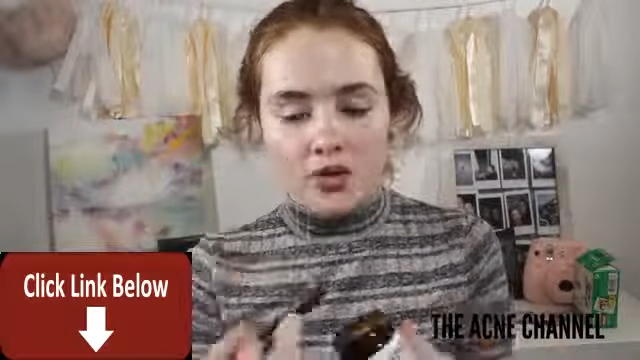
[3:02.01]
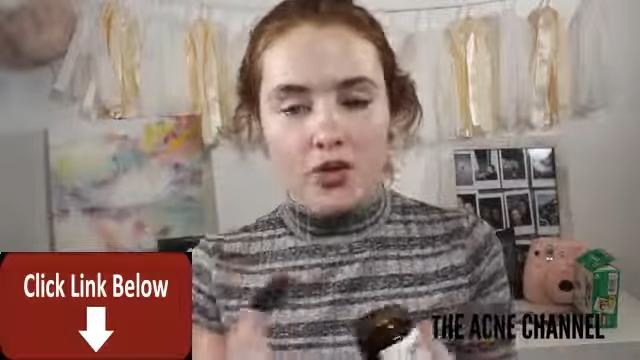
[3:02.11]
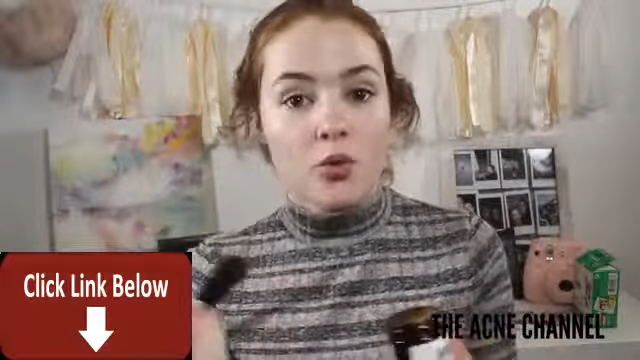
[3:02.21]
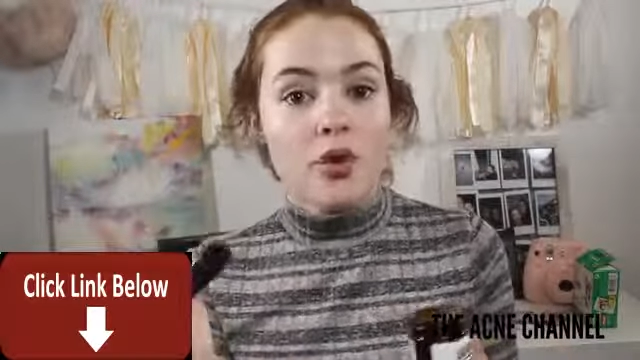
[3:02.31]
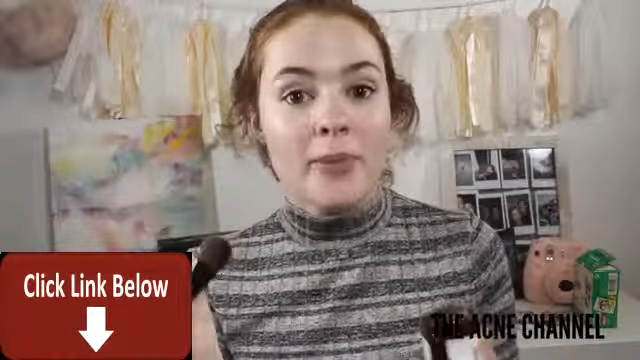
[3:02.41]

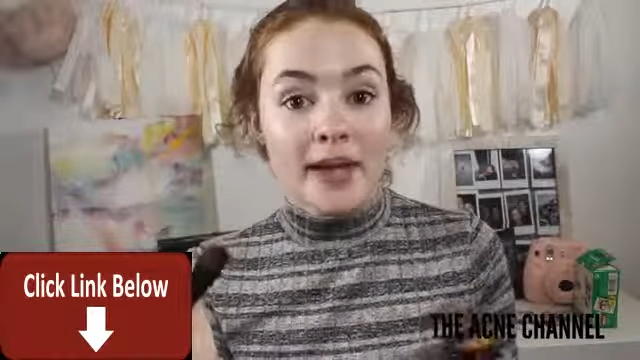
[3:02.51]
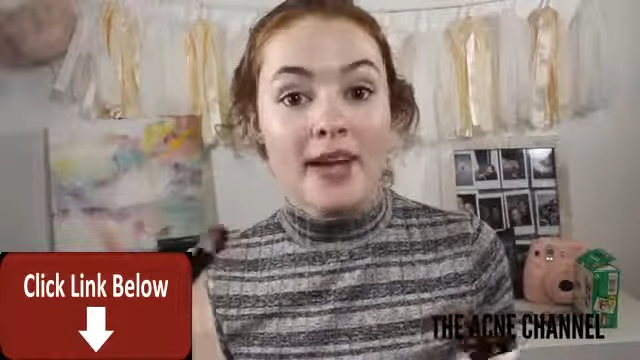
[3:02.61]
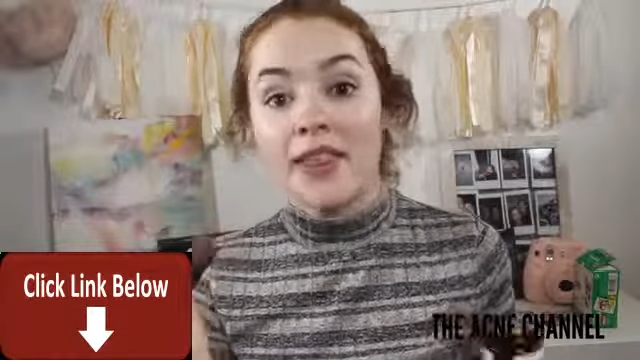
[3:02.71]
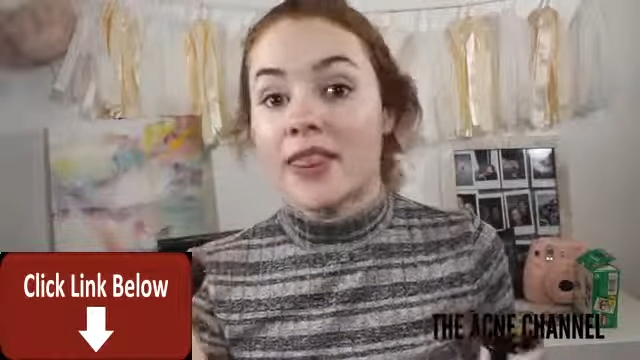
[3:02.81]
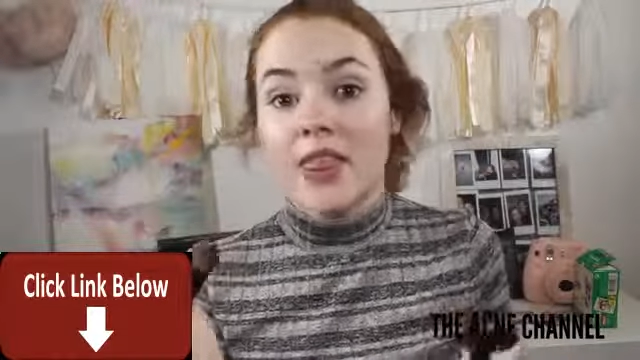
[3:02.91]
You want to
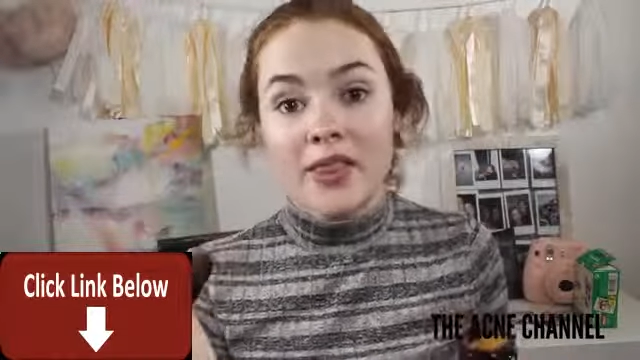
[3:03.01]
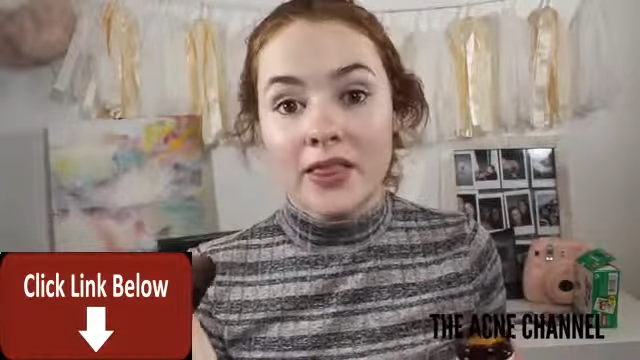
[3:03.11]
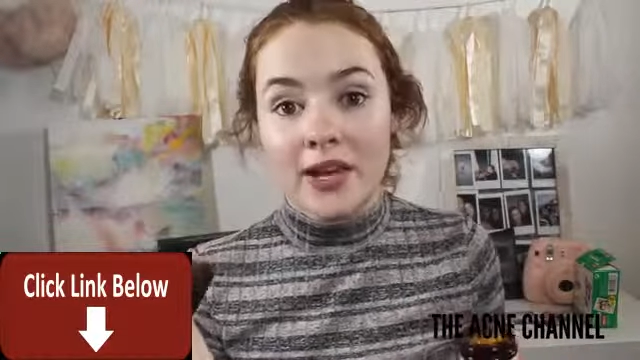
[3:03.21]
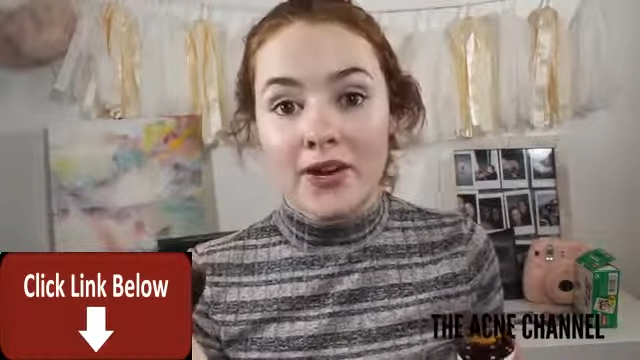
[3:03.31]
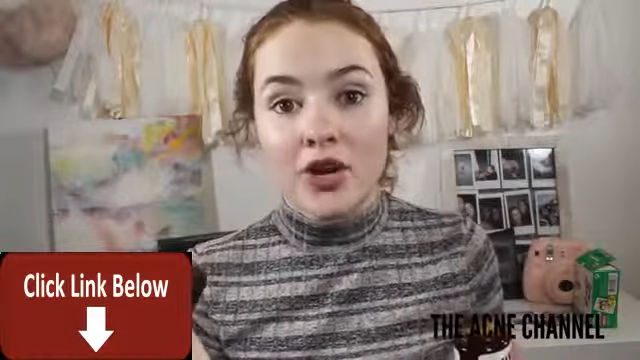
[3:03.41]
paint a thin
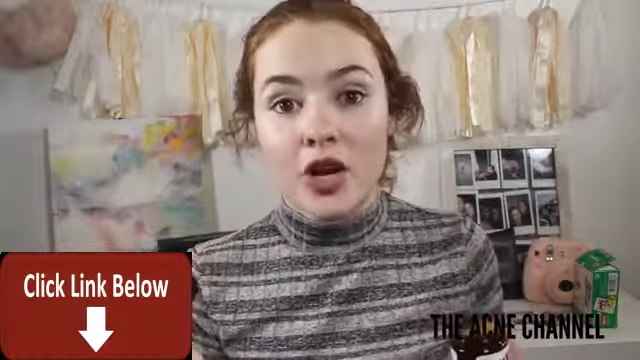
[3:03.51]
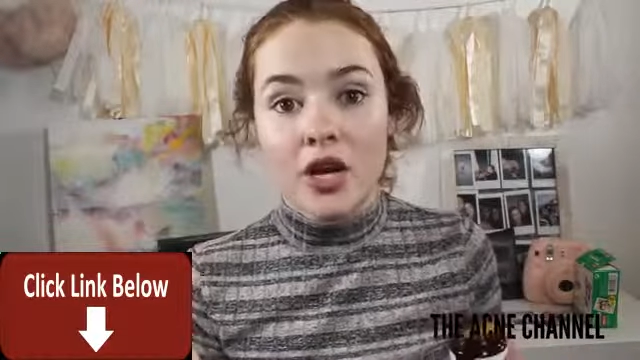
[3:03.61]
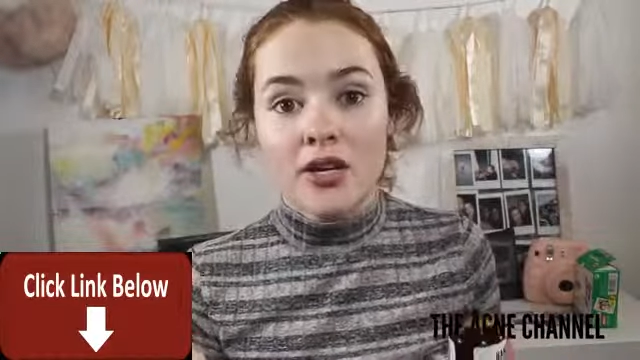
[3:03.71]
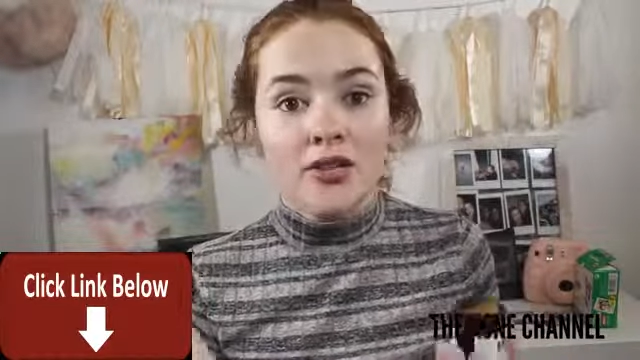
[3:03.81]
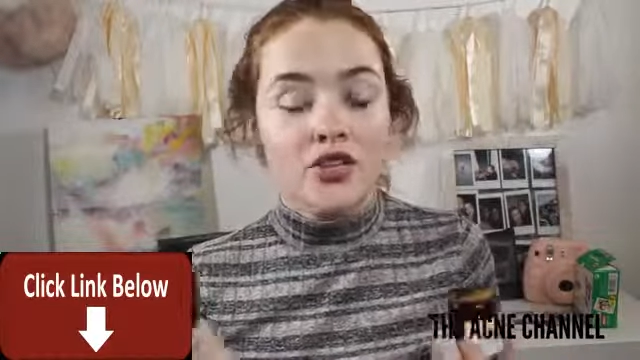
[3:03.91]
layer
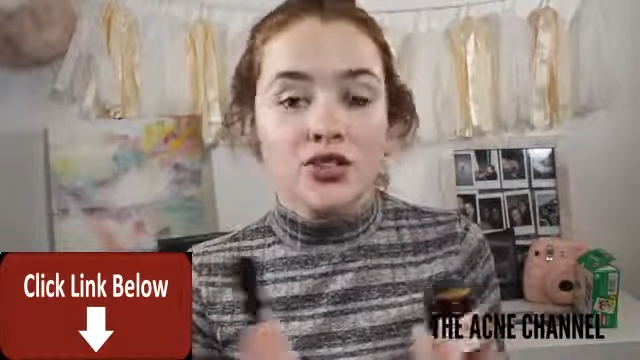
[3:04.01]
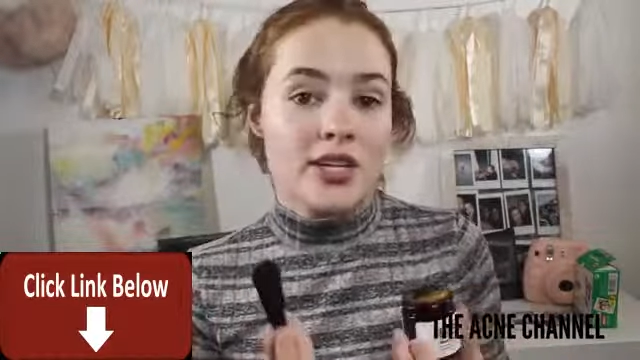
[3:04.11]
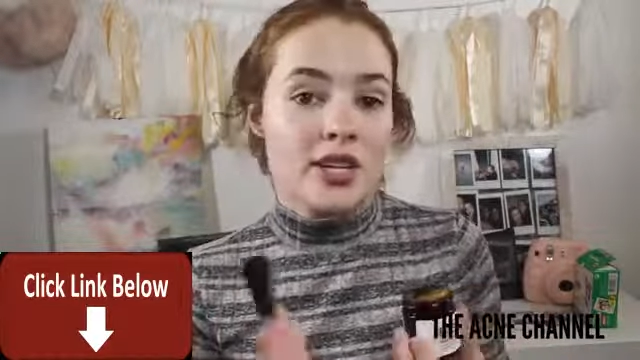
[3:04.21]
on and then just